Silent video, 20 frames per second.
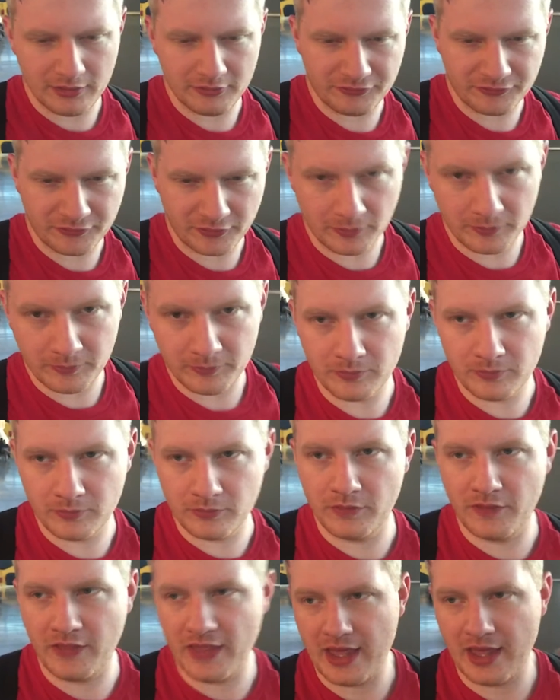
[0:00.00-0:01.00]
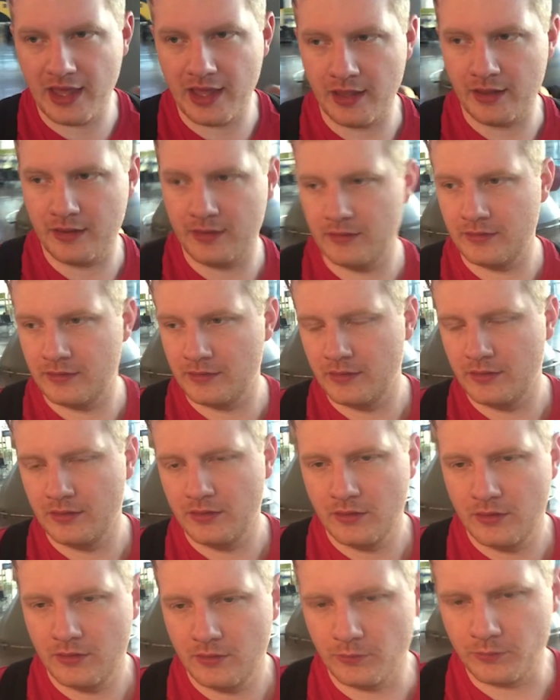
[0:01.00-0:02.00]
from there,
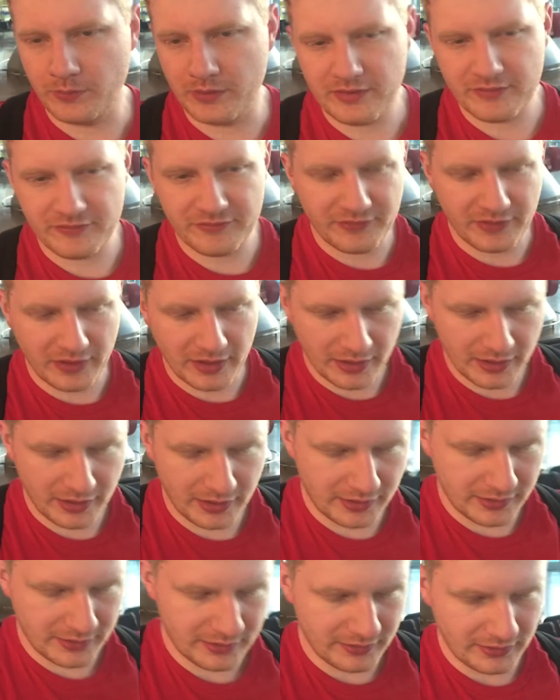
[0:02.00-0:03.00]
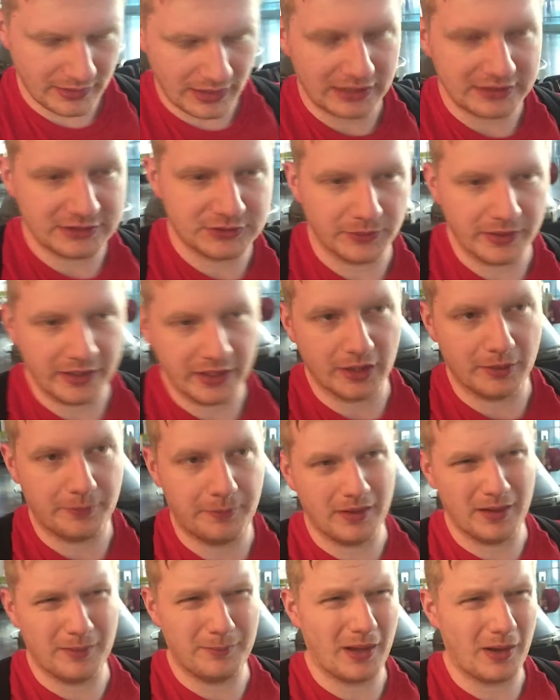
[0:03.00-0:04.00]
we've had to wake up
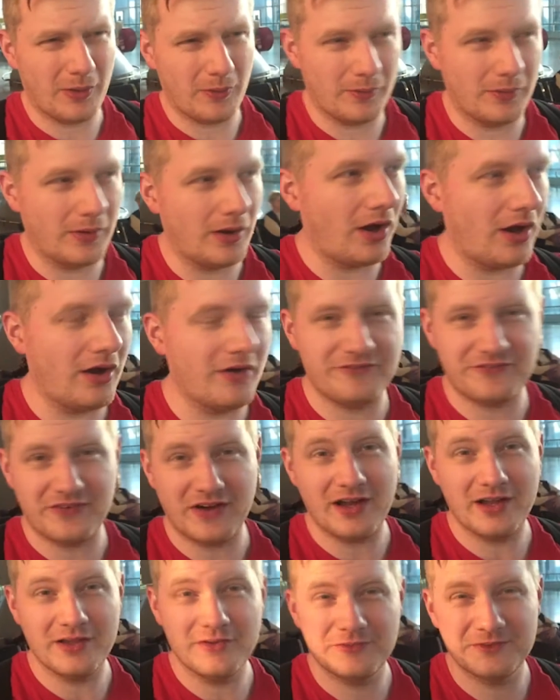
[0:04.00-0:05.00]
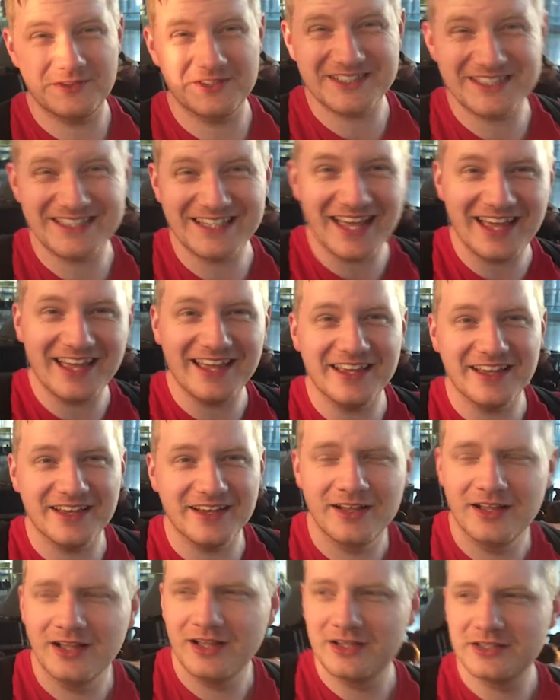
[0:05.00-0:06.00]
at about 5:30 just to get
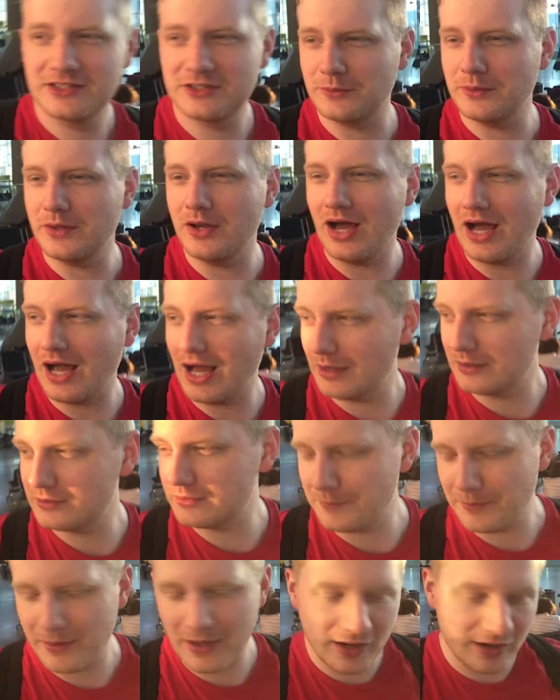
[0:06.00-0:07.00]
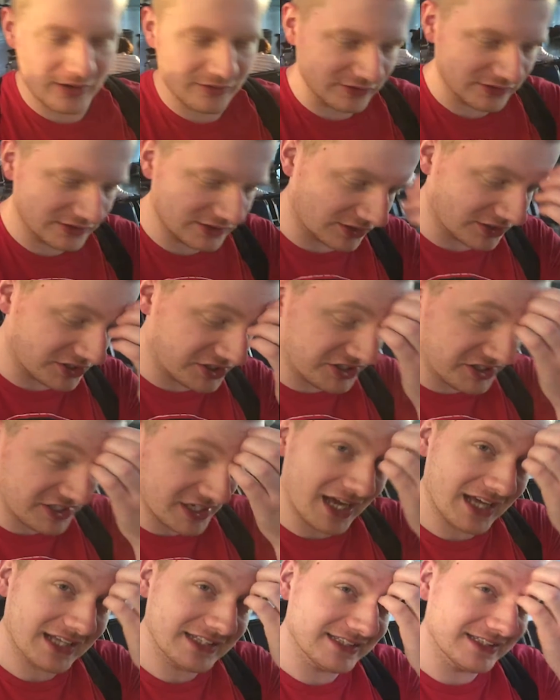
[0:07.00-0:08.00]
here. So the pair of us are
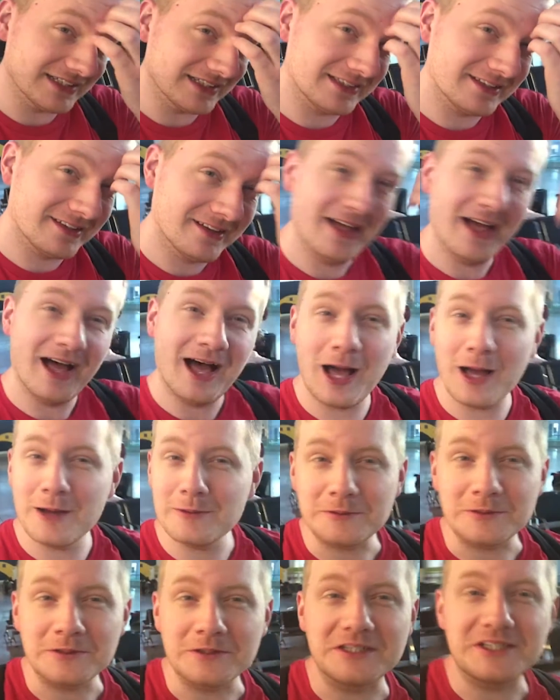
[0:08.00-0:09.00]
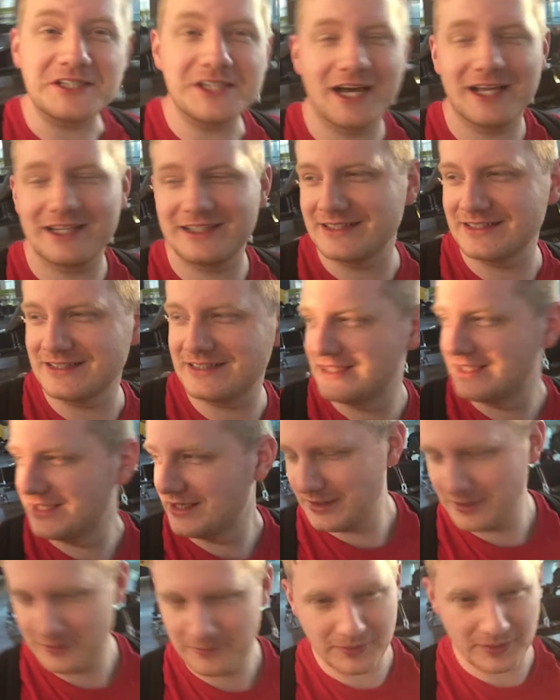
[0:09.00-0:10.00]
shattered, absolutely shattered.
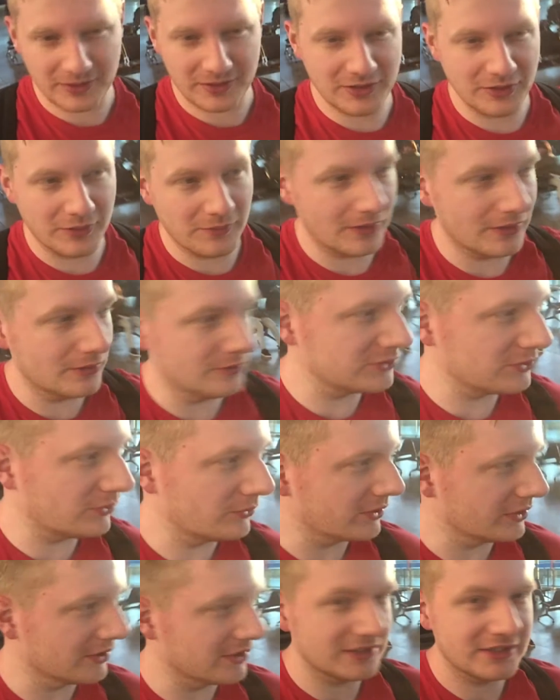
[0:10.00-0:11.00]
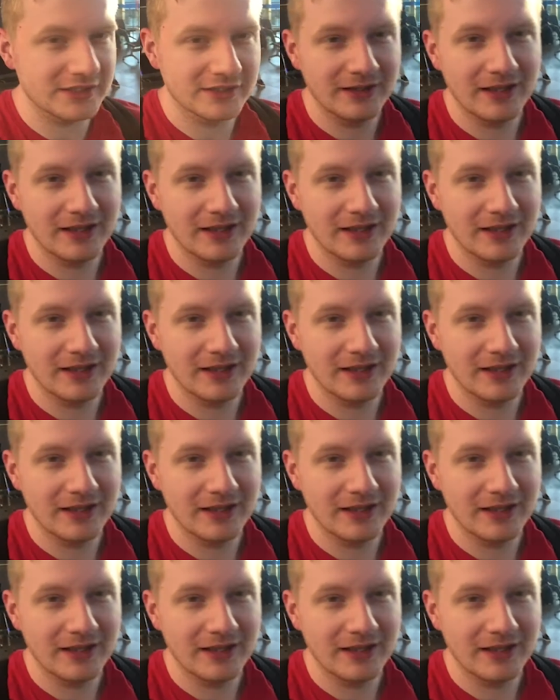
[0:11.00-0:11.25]
But you know what, it was all good.